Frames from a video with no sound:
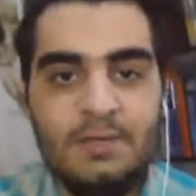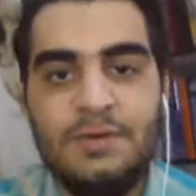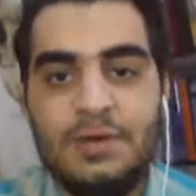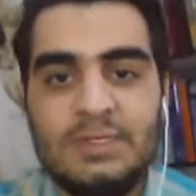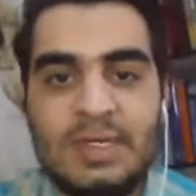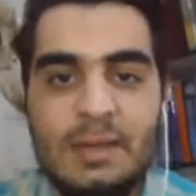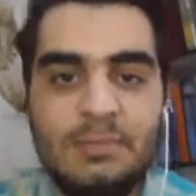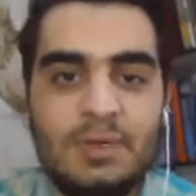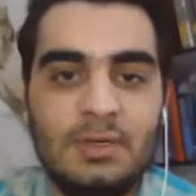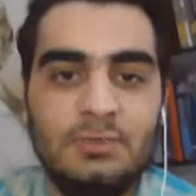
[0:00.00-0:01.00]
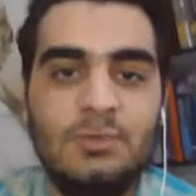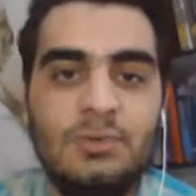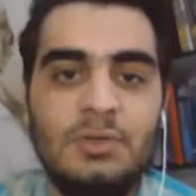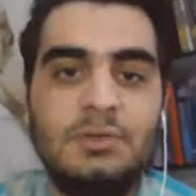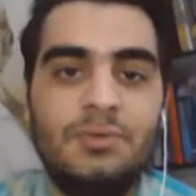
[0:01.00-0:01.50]
For example,
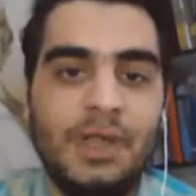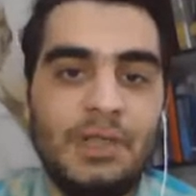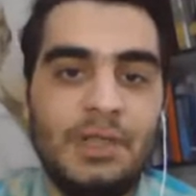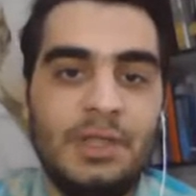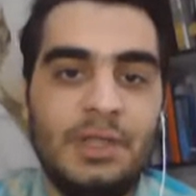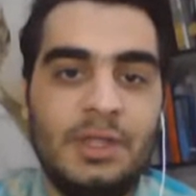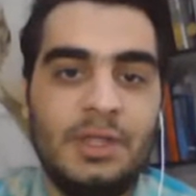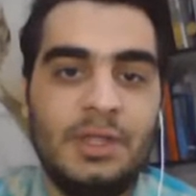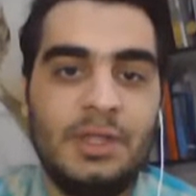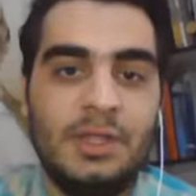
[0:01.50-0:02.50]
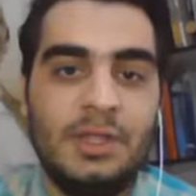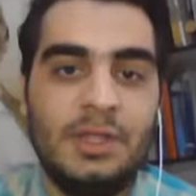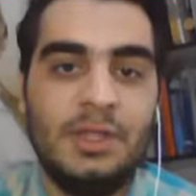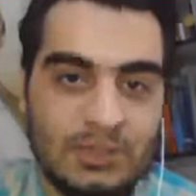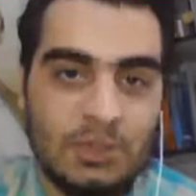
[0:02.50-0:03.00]
rental
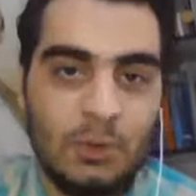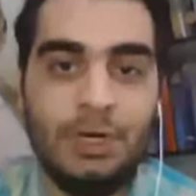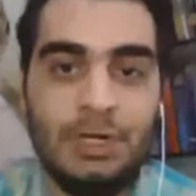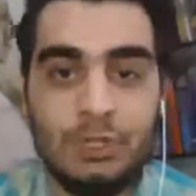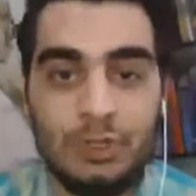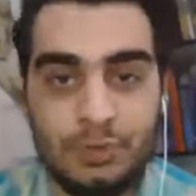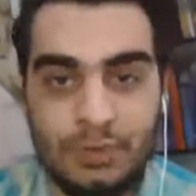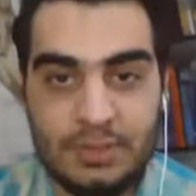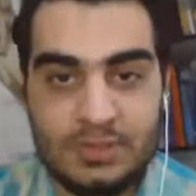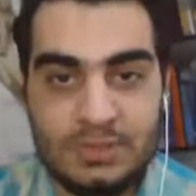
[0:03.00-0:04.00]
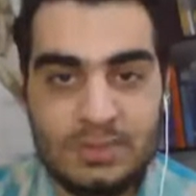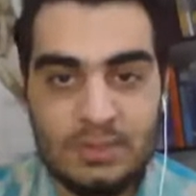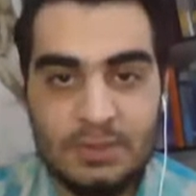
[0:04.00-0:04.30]
expenses or insurance.